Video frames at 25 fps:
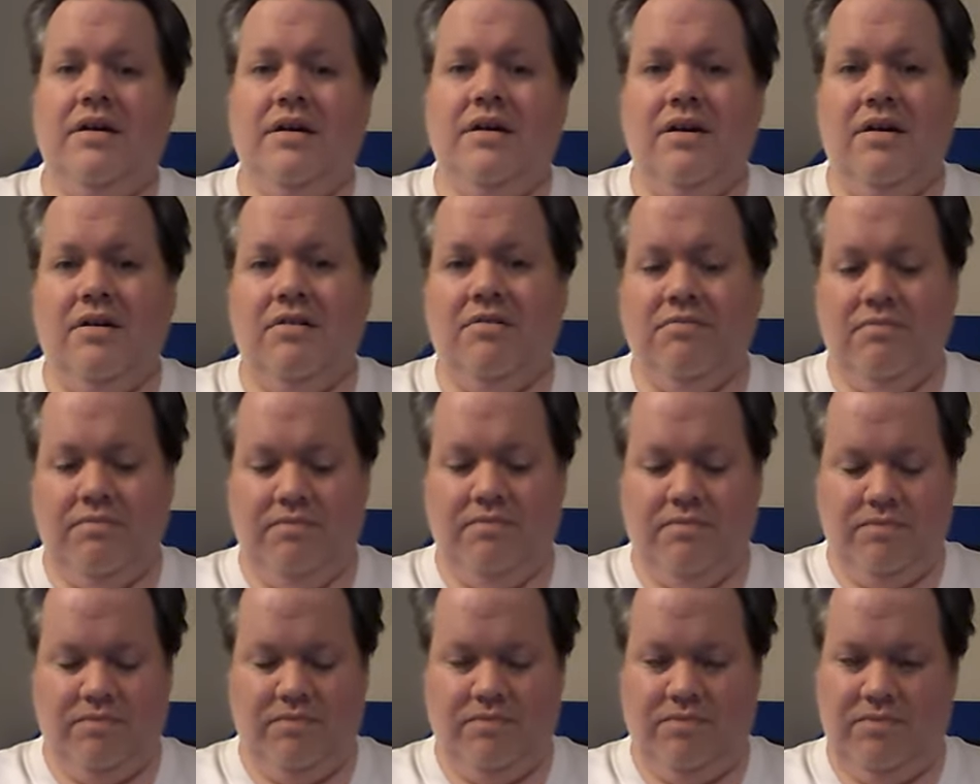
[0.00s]
uh,
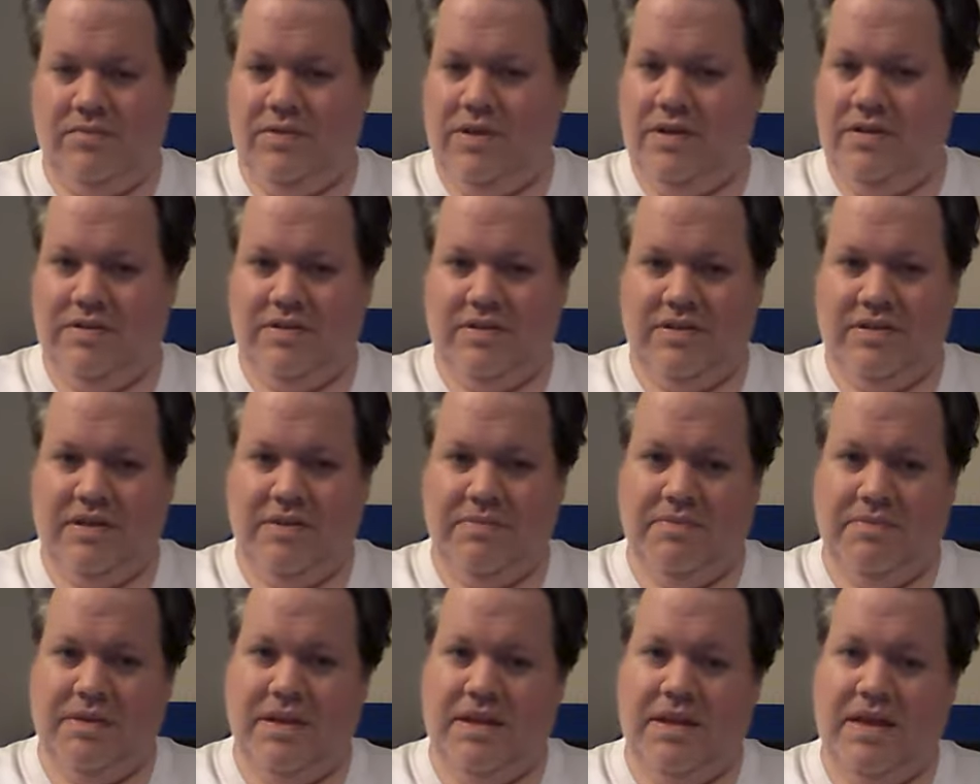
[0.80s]
well,
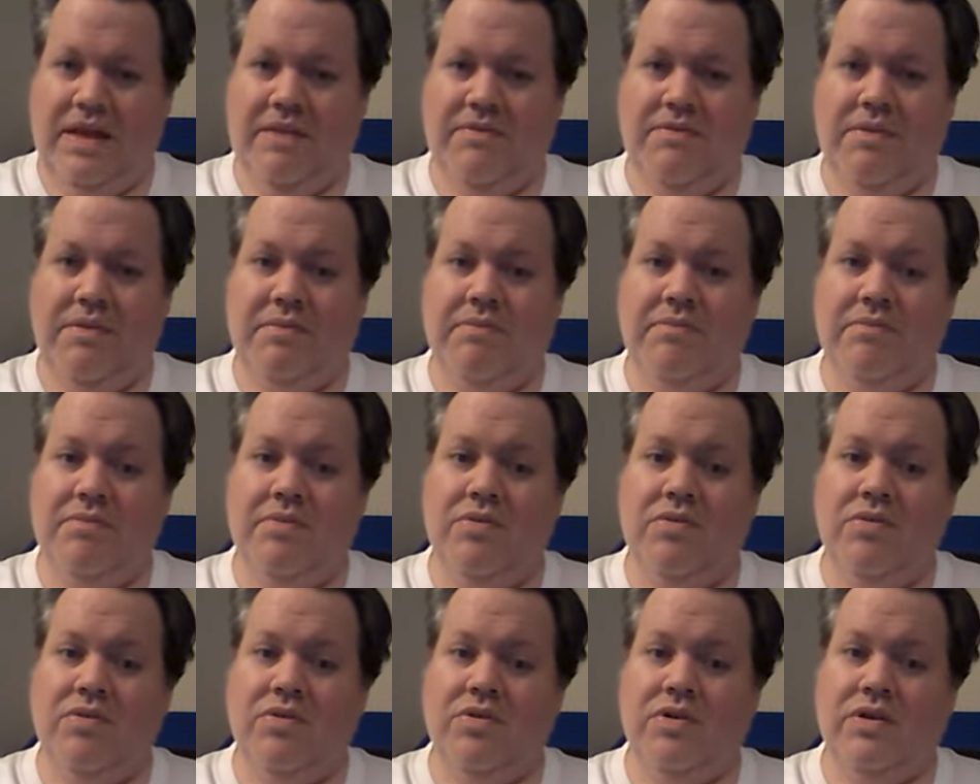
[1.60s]
something even
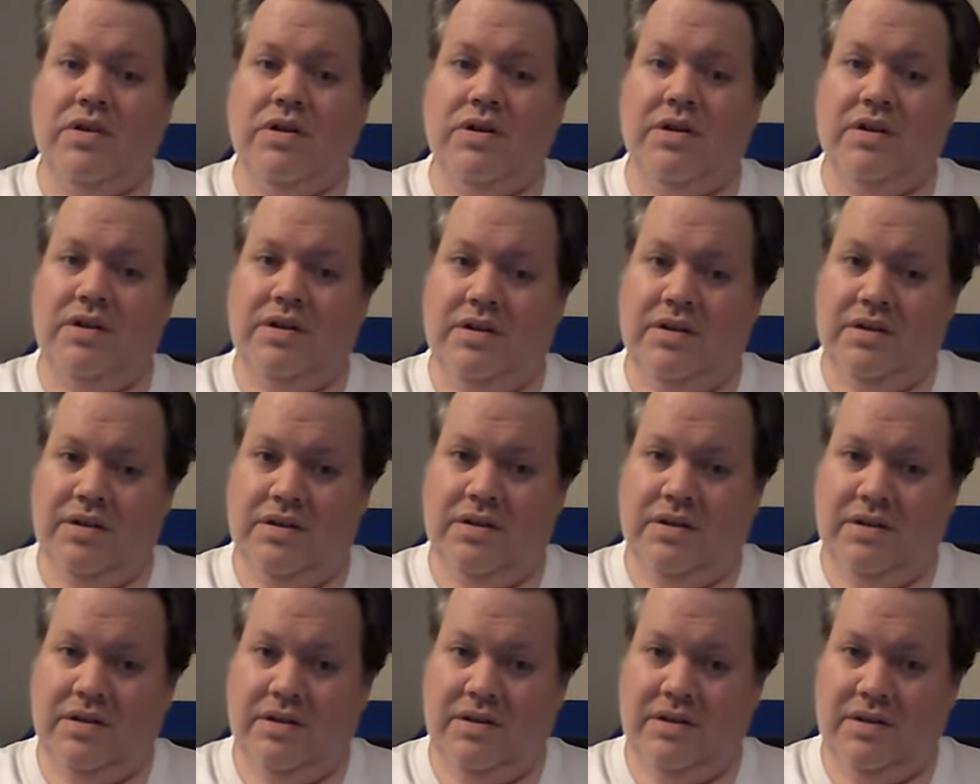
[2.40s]
more
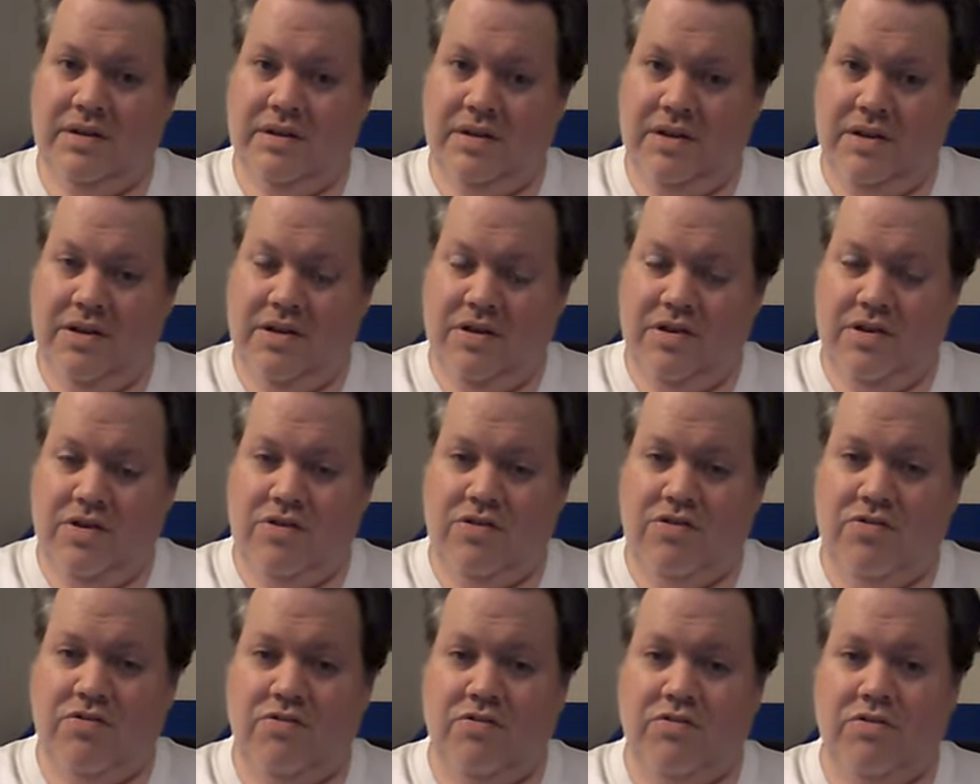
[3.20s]

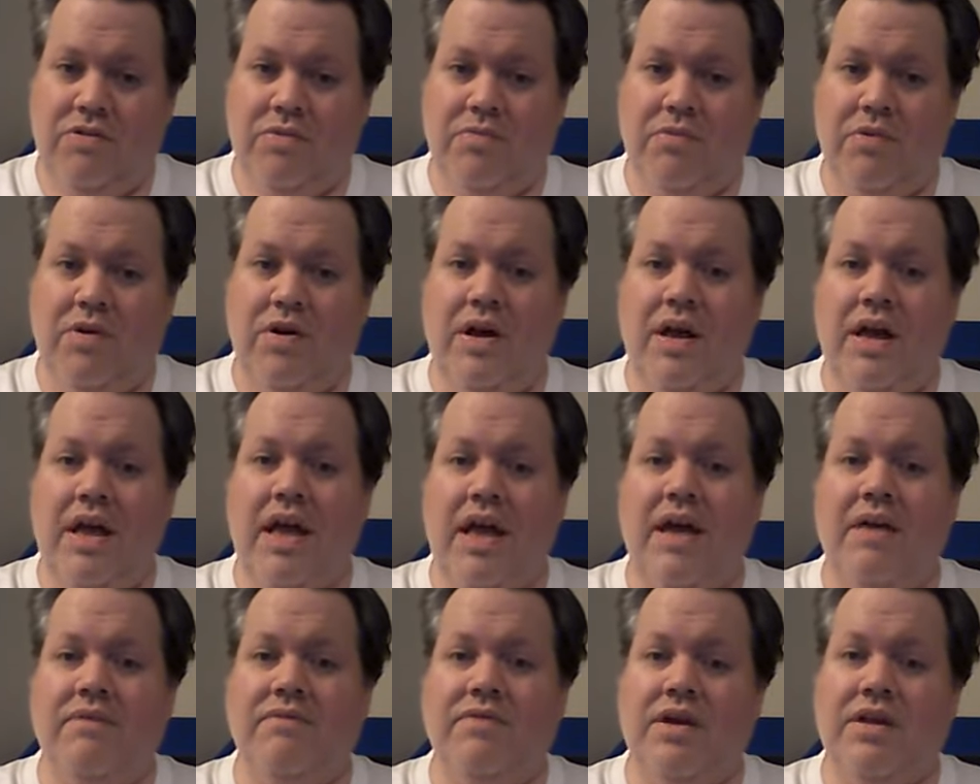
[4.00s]
cool and what
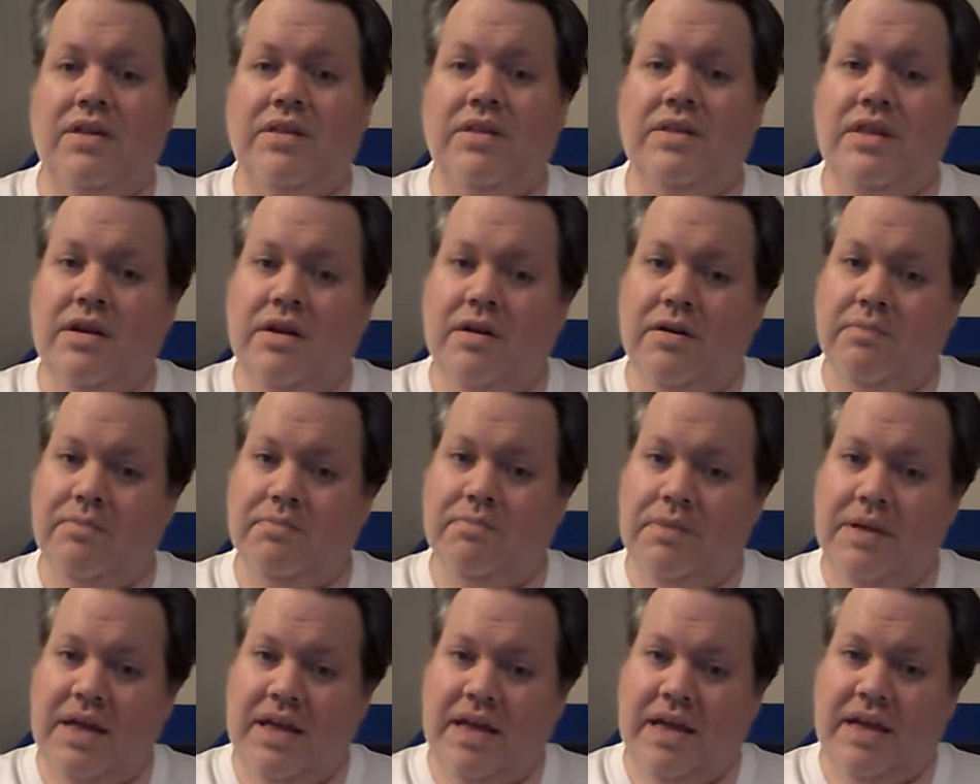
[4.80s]
have you, another
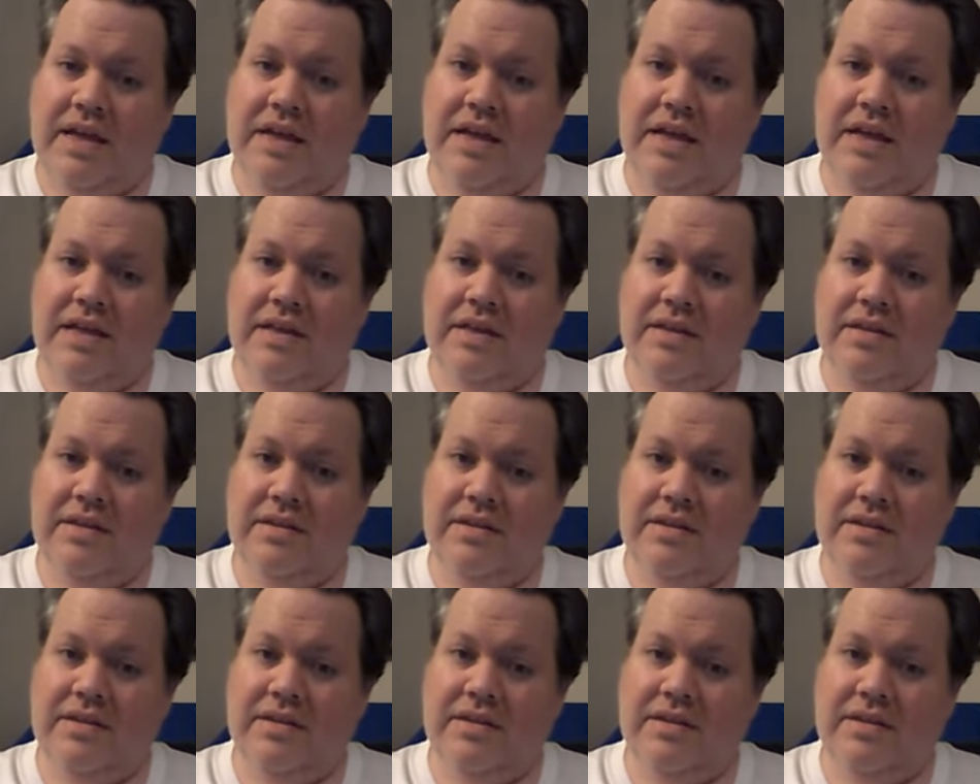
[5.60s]
big